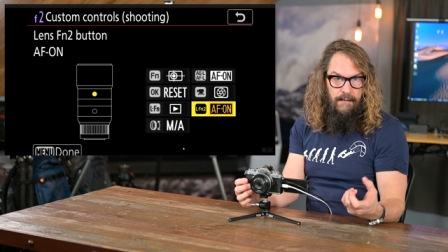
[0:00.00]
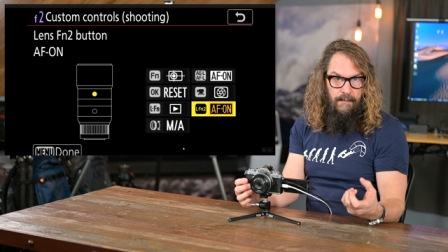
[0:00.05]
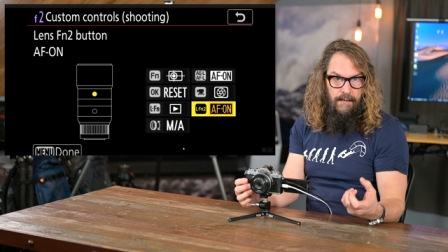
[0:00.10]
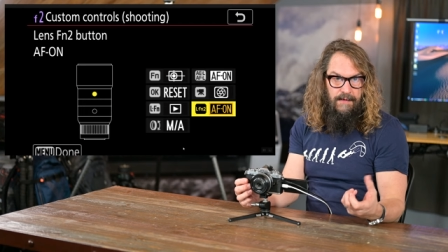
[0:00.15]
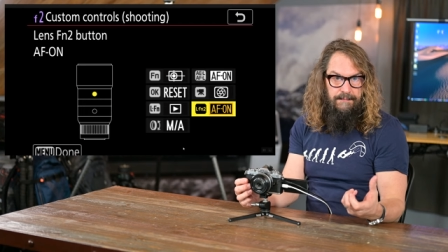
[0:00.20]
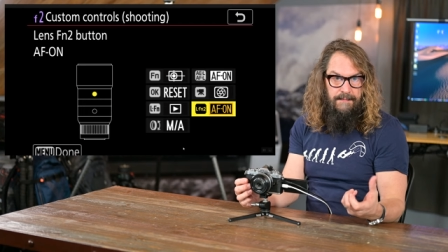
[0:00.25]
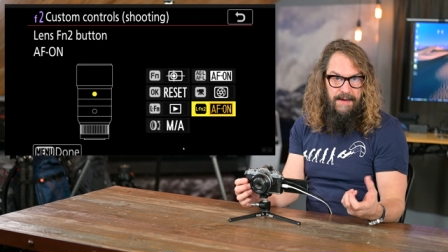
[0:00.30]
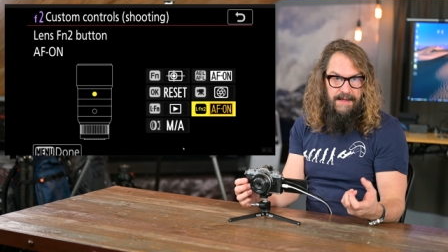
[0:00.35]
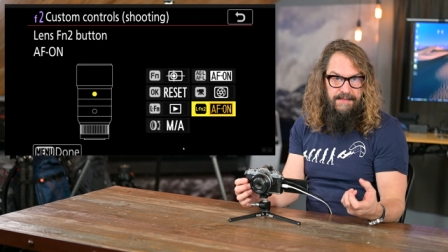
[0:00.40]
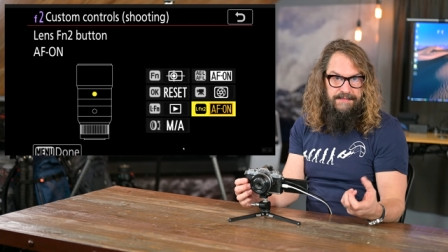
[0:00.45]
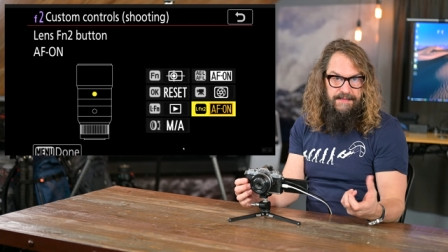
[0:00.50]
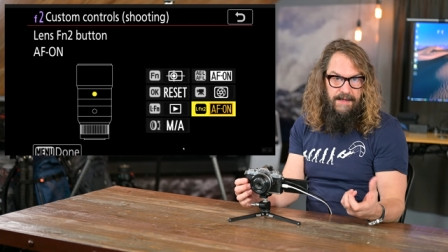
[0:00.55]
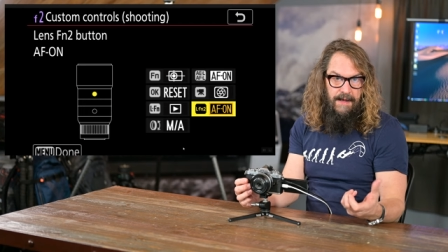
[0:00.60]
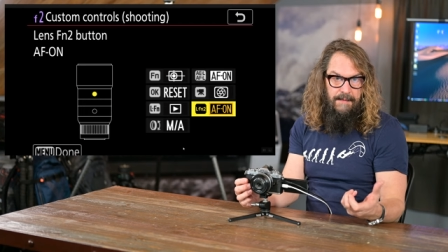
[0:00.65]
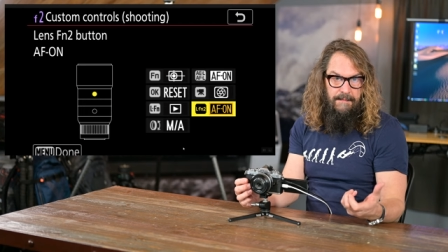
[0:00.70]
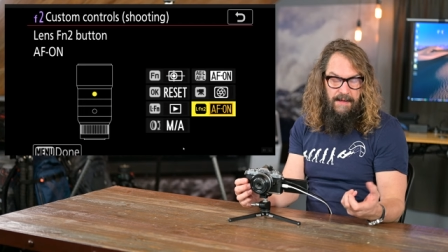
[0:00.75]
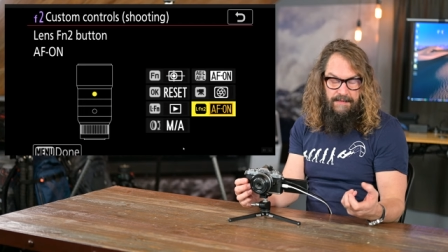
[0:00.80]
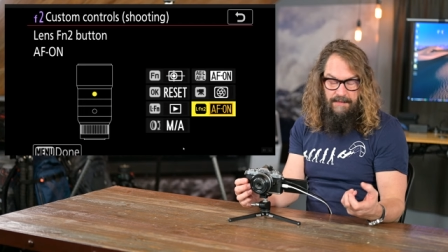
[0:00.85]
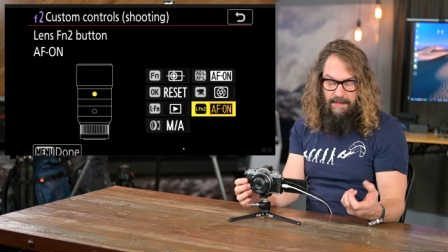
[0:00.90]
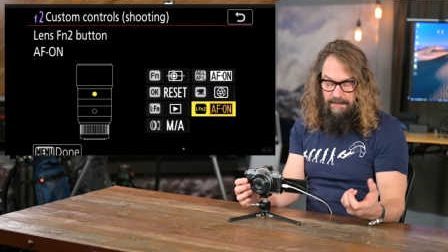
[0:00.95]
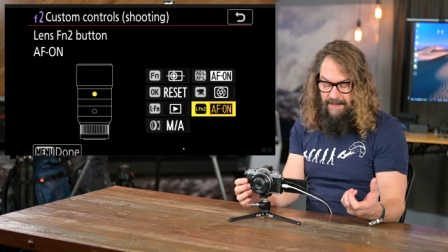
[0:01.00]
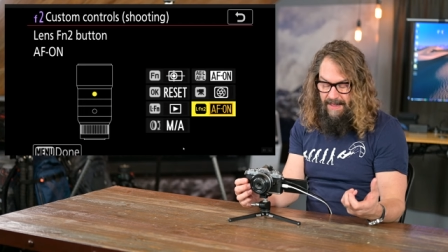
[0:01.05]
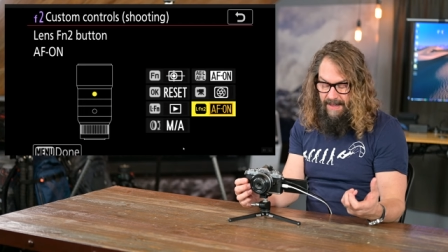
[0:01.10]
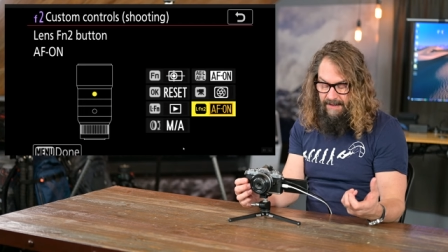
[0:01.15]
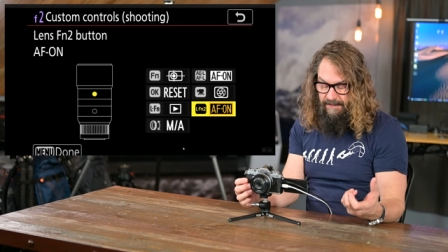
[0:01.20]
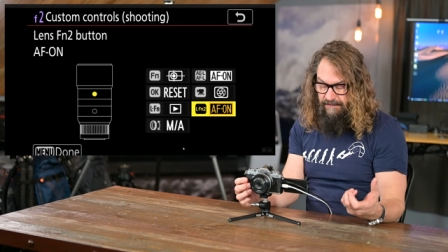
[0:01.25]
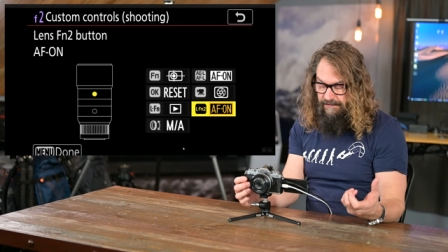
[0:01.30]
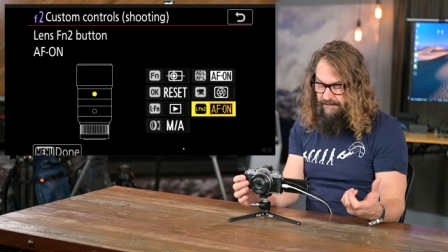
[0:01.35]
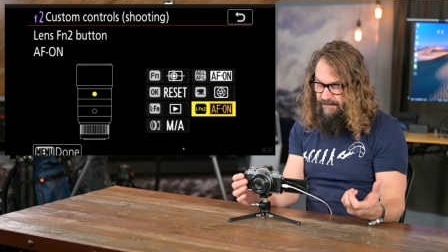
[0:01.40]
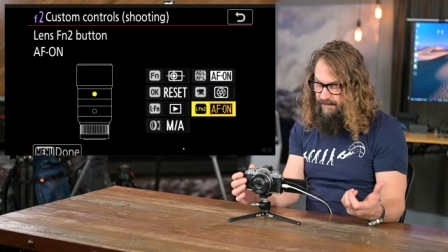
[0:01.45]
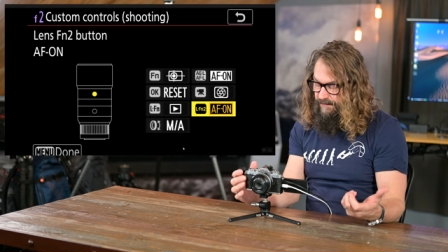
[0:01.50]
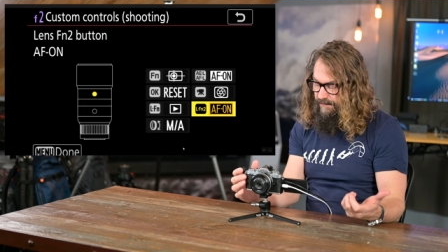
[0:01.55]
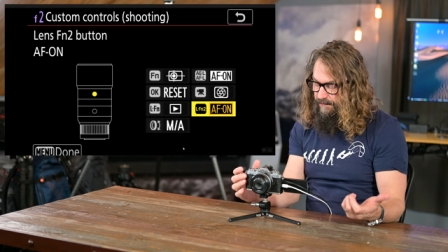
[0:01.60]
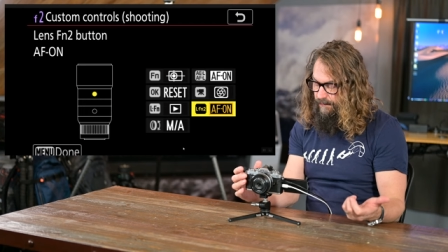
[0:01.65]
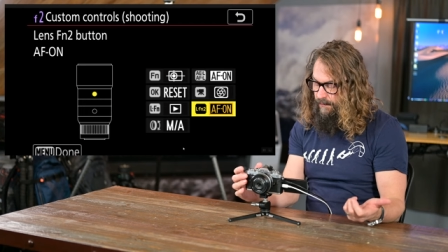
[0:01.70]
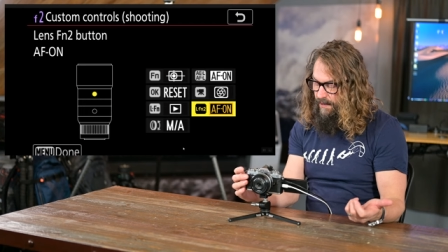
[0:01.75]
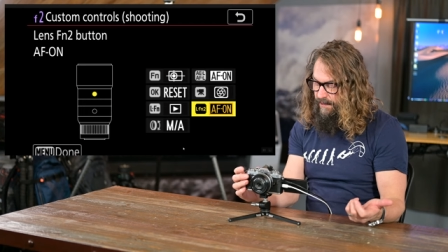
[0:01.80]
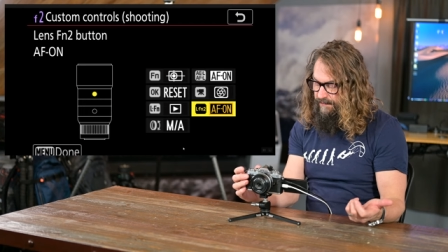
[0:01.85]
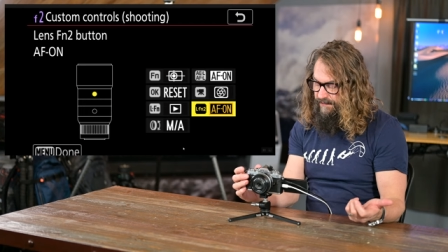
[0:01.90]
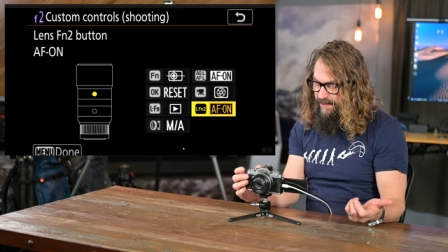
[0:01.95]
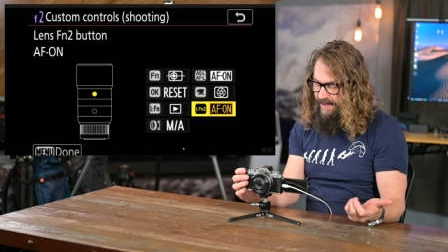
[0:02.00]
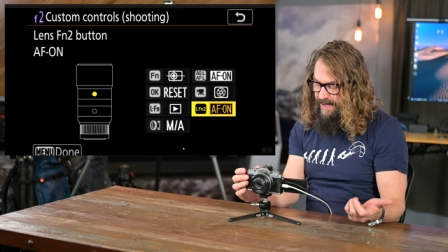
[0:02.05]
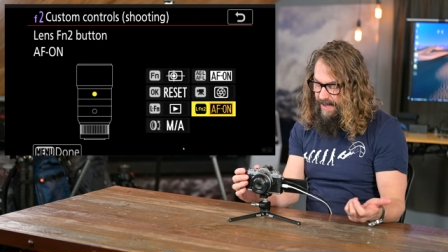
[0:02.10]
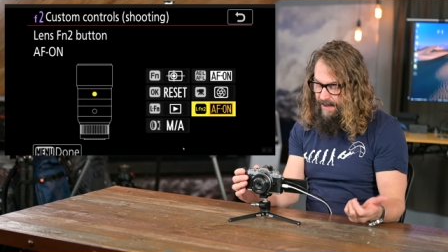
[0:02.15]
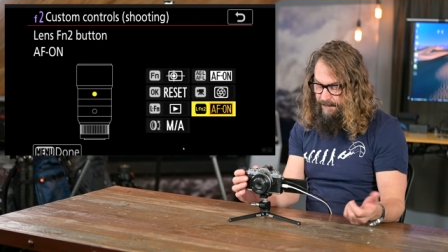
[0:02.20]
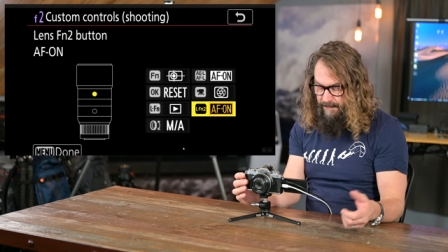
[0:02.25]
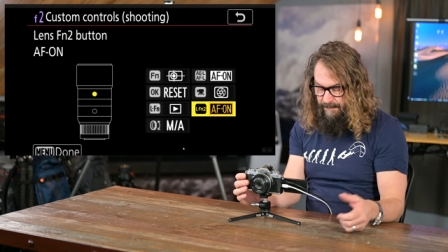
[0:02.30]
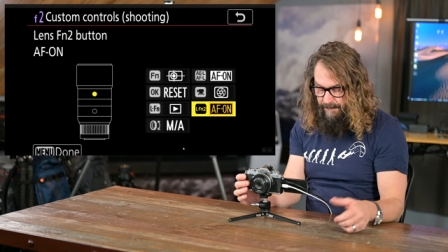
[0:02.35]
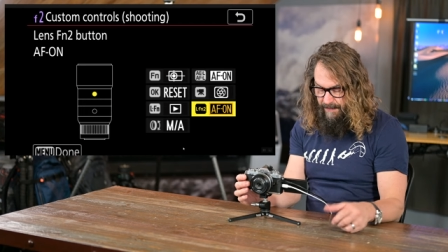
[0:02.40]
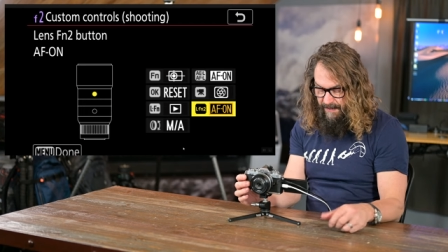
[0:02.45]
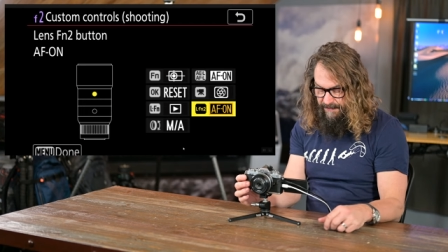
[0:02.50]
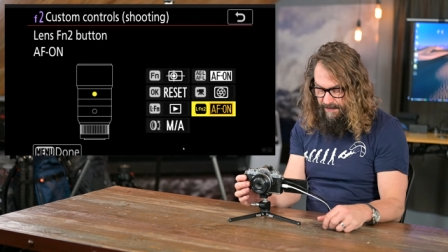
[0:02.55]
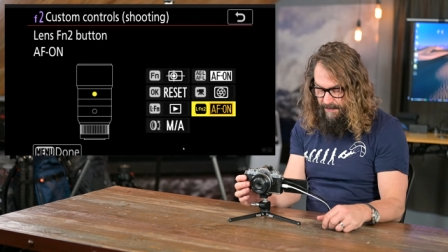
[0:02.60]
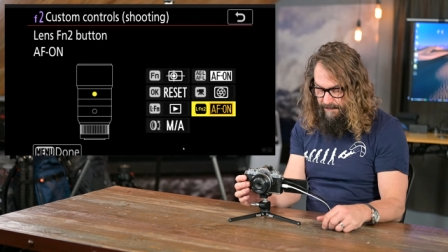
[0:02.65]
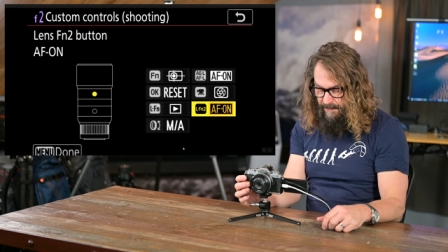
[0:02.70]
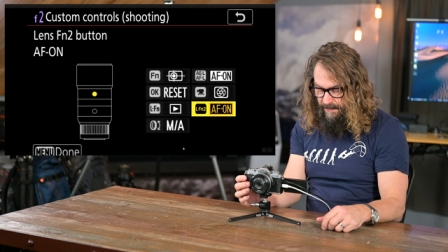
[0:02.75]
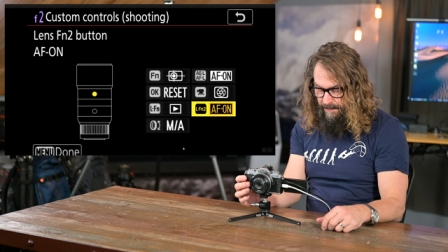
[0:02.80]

with my thumb on the lens just as well as I can with my thumb